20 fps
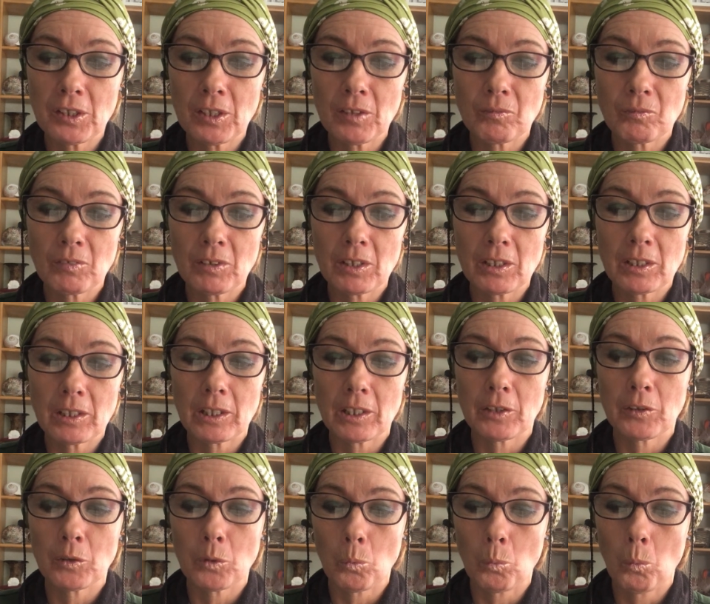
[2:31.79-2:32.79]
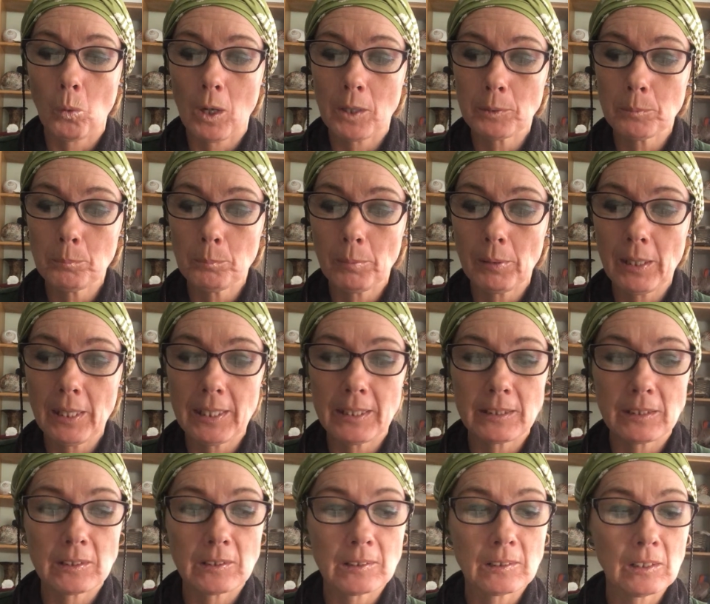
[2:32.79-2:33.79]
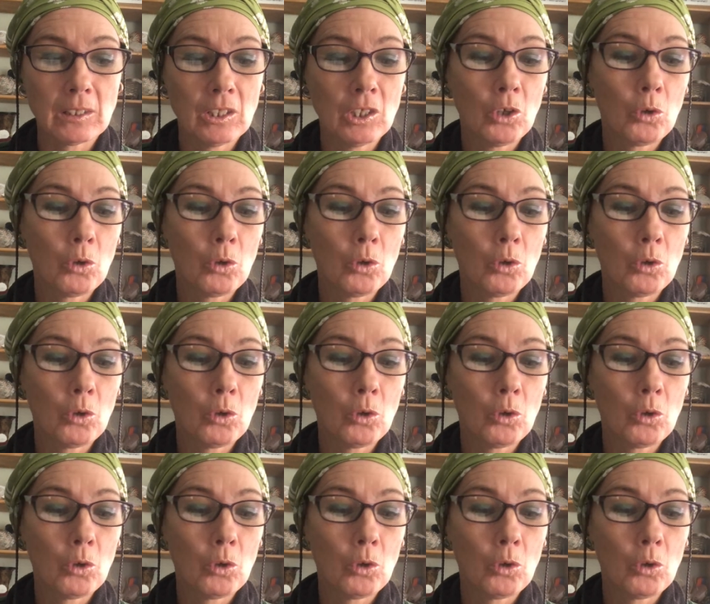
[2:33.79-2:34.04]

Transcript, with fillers: evening in the one place